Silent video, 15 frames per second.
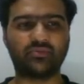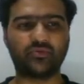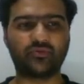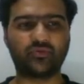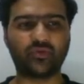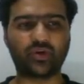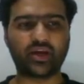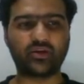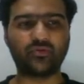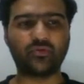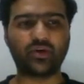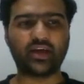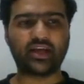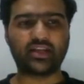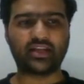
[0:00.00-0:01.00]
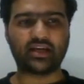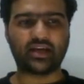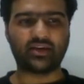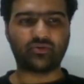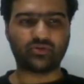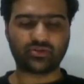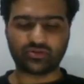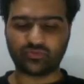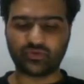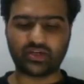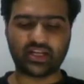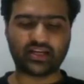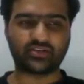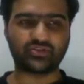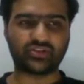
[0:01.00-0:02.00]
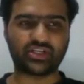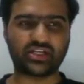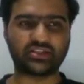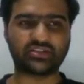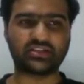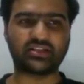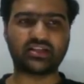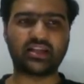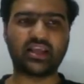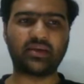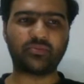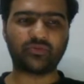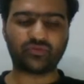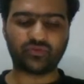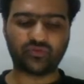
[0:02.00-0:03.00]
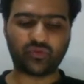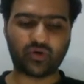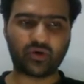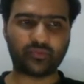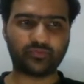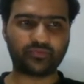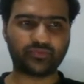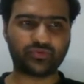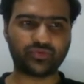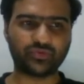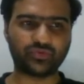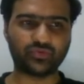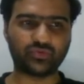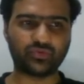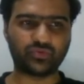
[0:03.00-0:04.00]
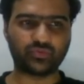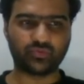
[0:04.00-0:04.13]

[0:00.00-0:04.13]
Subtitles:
Before I go ahead, I also would like to change the name of the form to